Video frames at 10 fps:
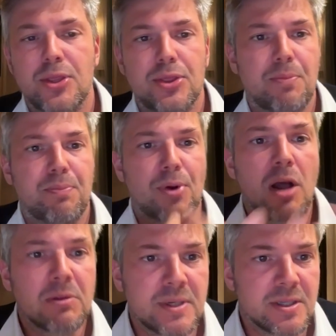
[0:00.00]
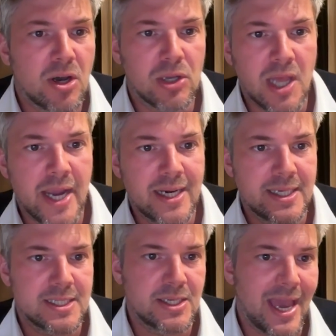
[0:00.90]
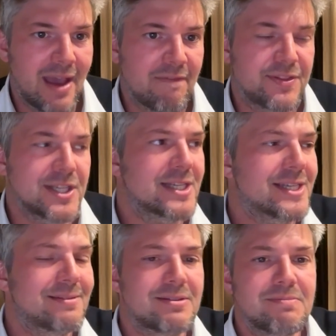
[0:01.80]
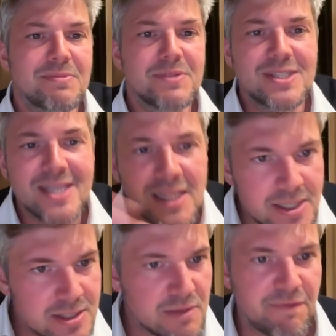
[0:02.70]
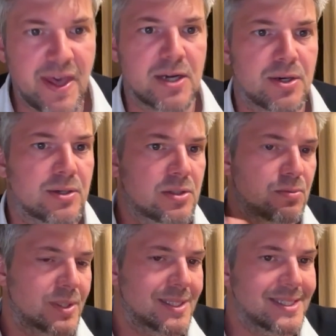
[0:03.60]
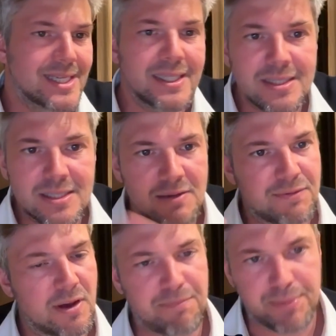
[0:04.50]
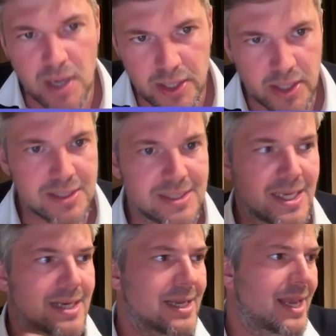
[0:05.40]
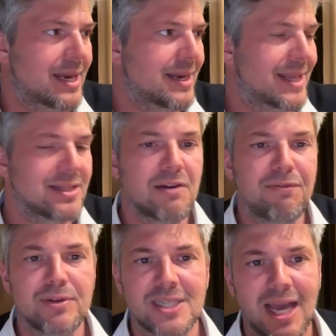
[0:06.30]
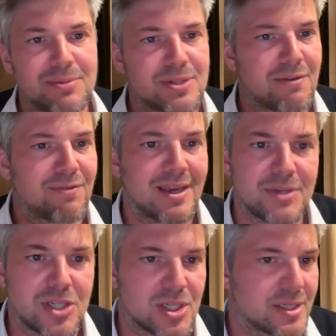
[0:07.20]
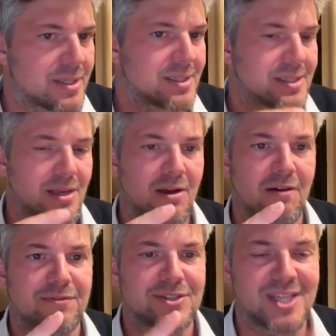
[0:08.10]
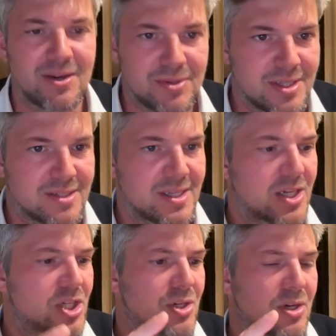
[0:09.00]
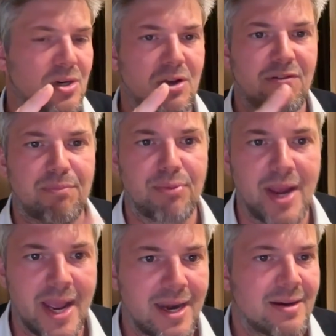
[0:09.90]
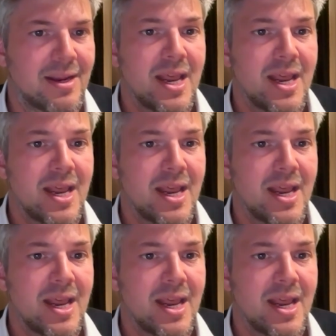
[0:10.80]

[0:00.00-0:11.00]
the problem in online is you have zillions of vendors with zillions of products and different types of images, of standardization, of brand.